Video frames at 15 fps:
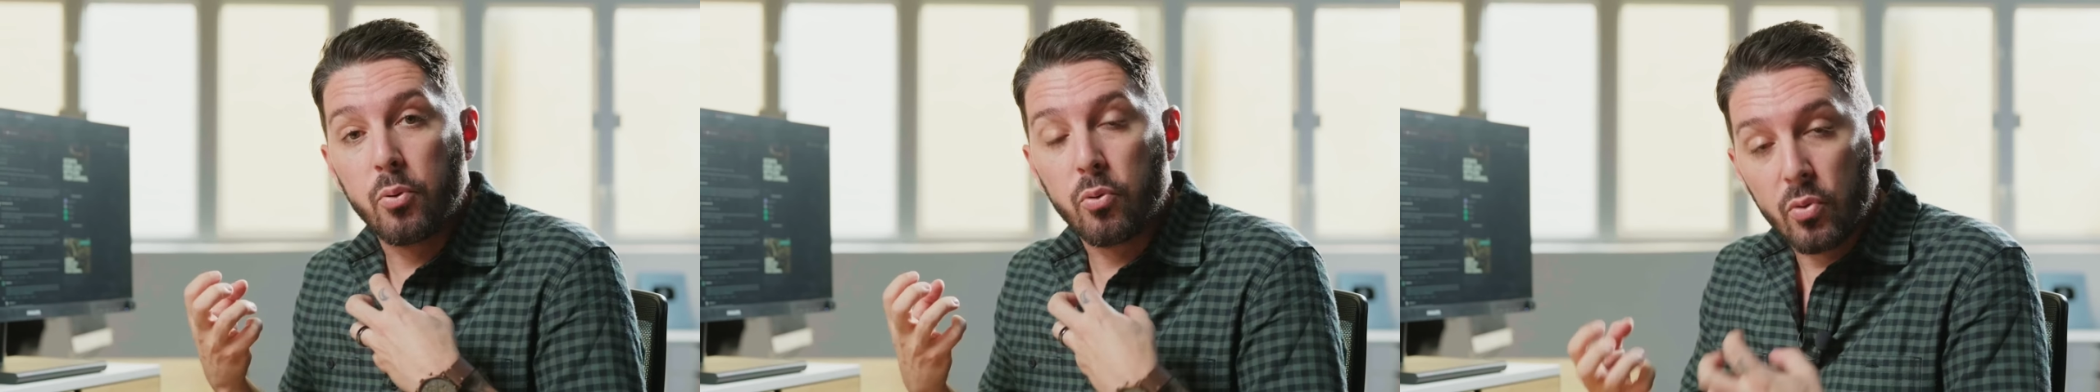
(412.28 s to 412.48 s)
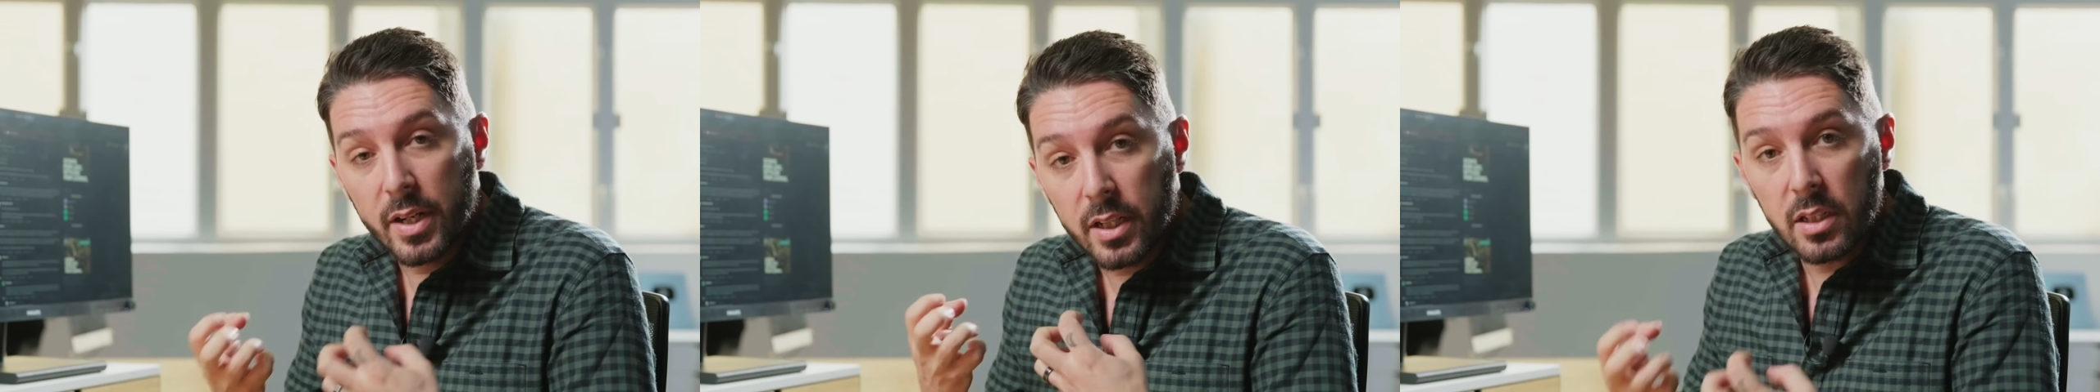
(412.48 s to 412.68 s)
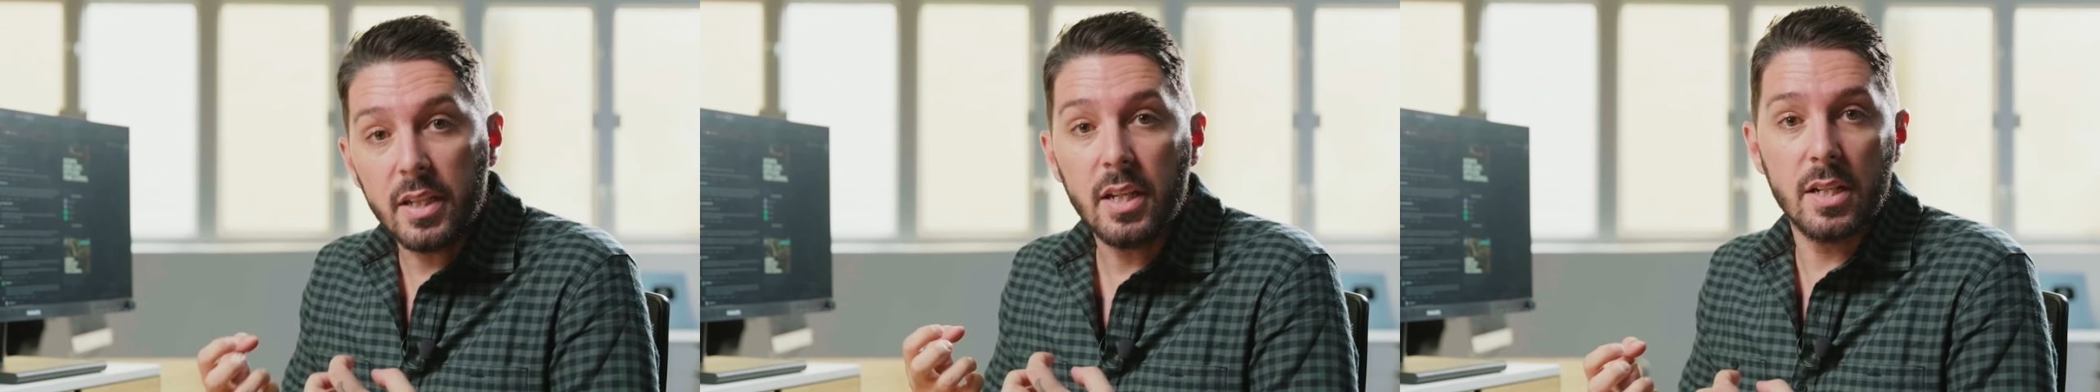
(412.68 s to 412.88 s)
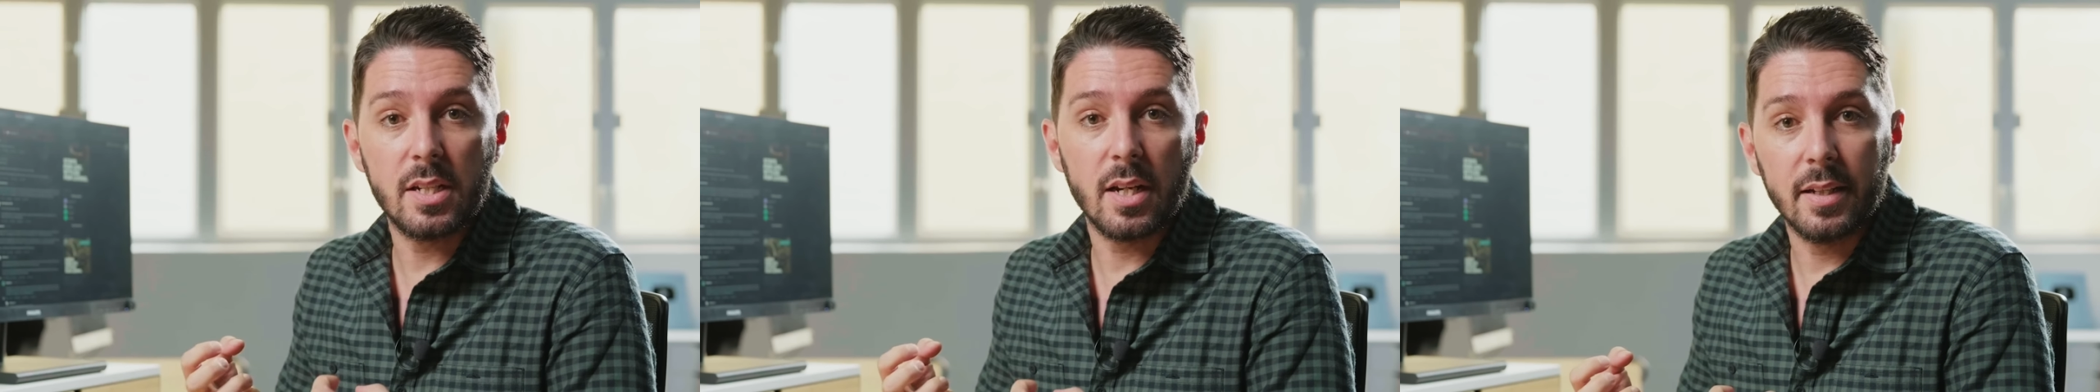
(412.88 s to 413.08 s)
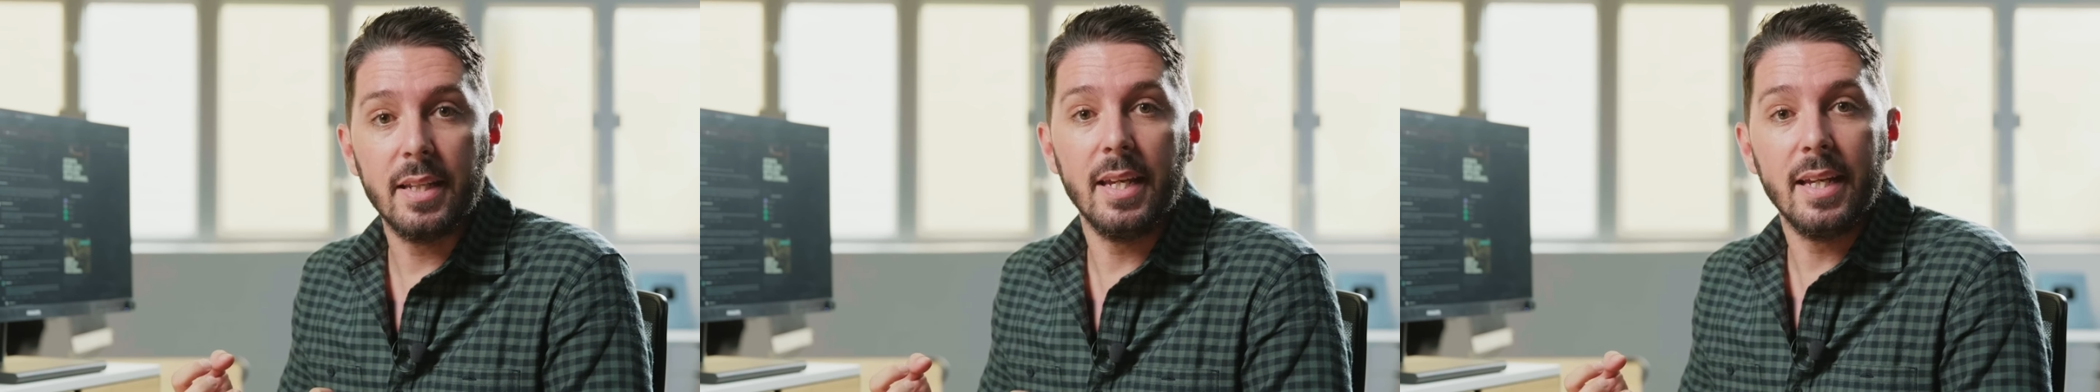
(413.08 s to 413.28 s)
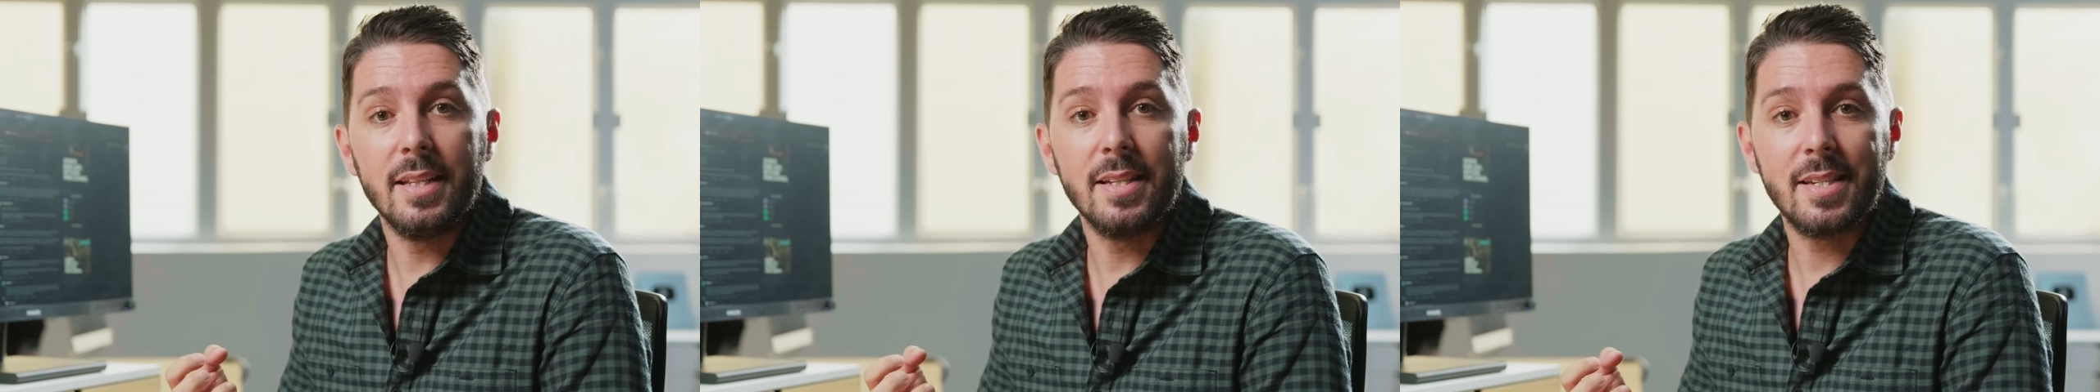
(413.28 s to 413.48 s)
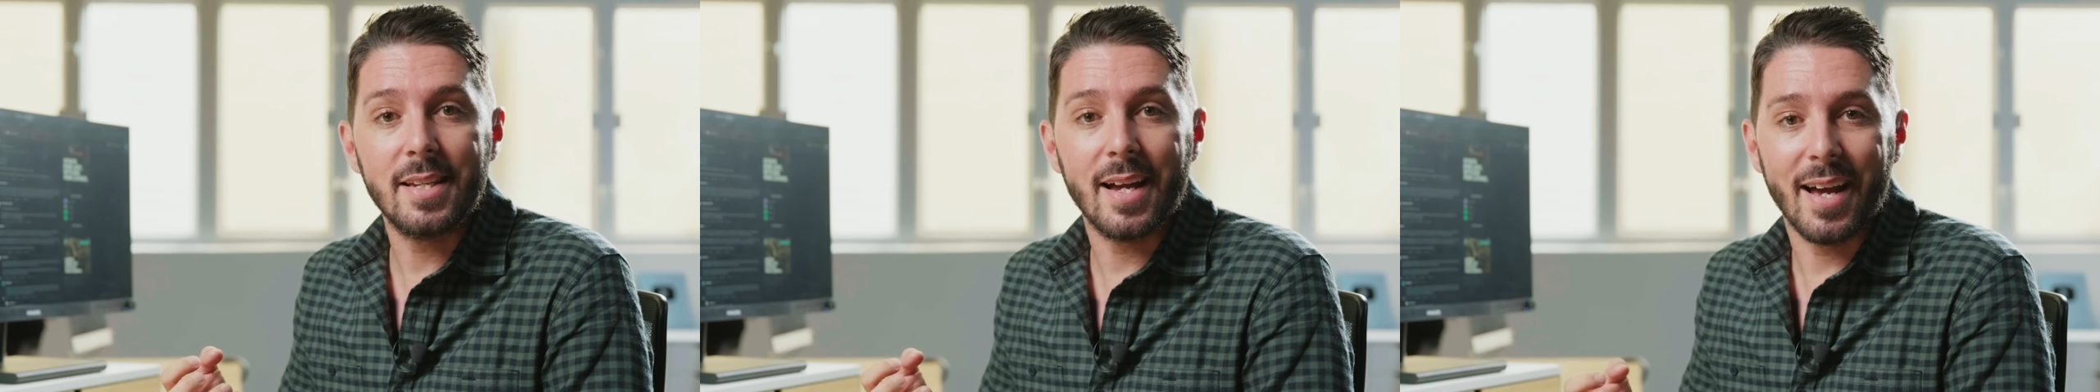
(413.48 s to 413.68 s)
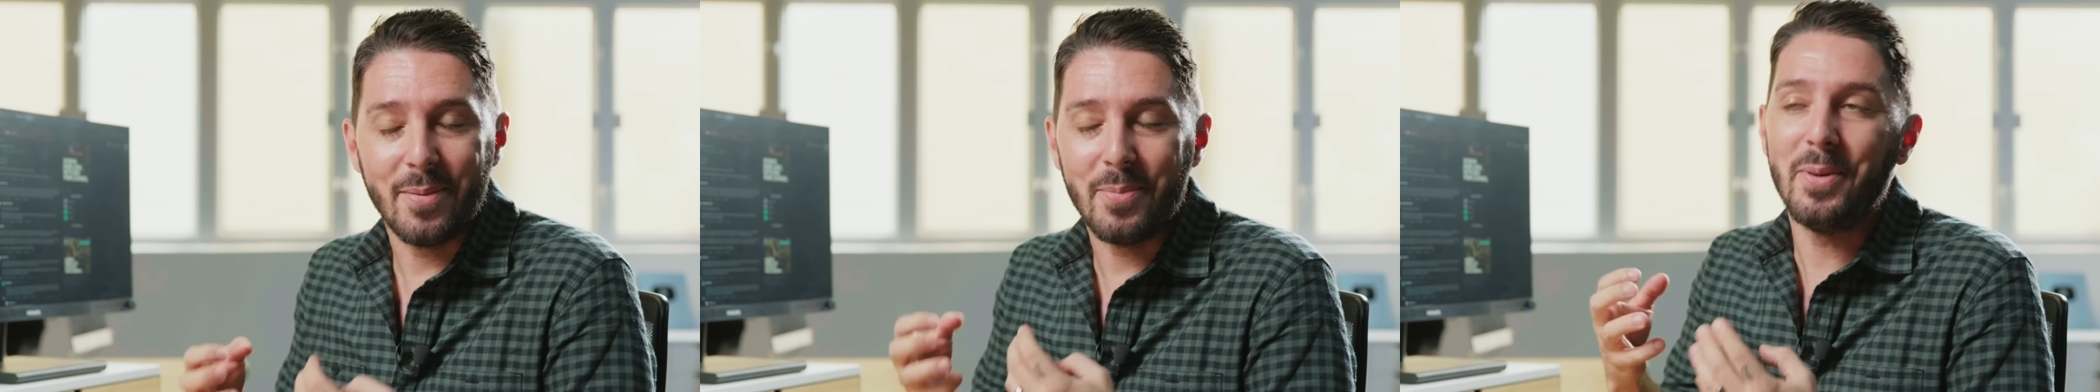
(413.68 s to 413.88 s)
brilliant on the inside.